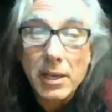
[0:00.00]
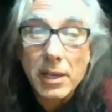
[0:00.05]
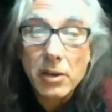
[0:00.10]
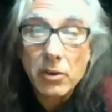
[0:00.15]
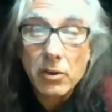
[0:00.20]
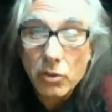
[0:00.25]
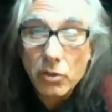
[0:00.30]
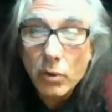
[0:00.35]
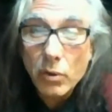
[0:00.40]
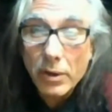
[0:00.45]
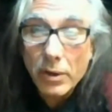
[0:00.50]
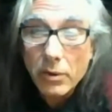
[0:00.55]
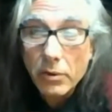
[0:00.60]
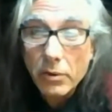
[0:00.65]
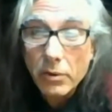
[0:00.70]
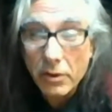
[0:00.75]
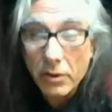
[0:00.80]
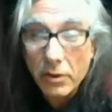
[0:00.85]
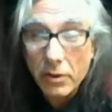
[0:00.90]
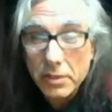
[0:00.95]
you. I don't
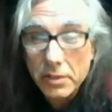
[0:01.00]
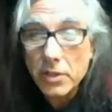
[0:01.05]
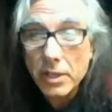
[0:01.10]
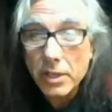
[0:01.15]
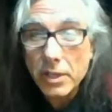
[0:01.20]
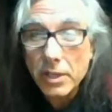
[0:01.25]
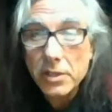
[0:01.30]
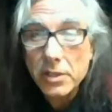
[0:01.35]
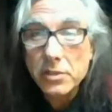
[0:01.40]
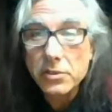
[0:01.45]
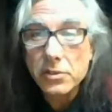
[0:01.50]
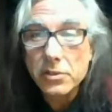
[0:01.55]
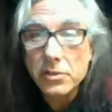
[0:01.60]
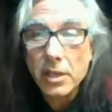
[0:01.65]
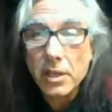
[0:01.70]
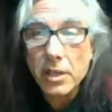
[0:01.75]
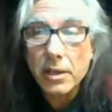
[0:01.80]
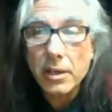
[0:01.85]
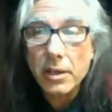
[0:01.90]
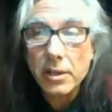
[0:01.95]
hear any changes in the
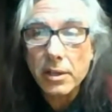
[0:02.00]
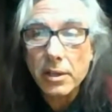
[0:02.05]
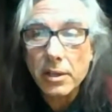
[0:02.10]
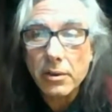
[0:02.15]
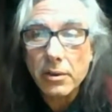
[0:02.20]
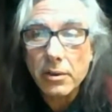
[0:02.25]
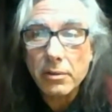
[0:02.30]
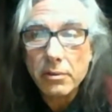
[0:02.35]
audio.